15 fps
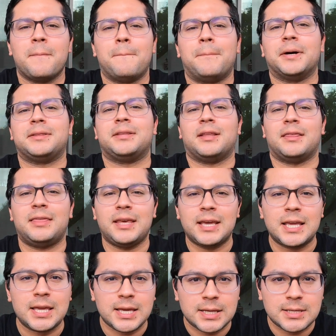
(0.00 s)
But the
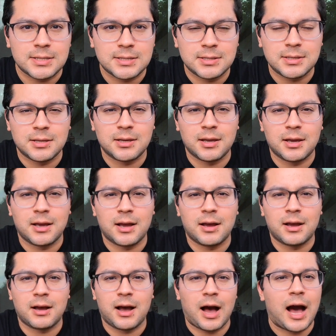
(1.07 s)
thing is,
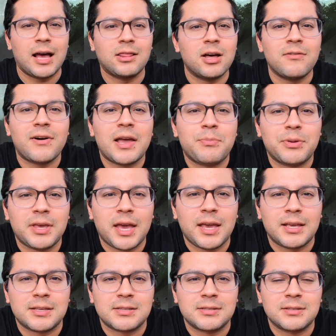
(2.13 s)
I love
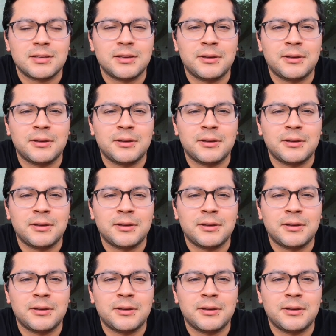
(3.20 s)
IPAs.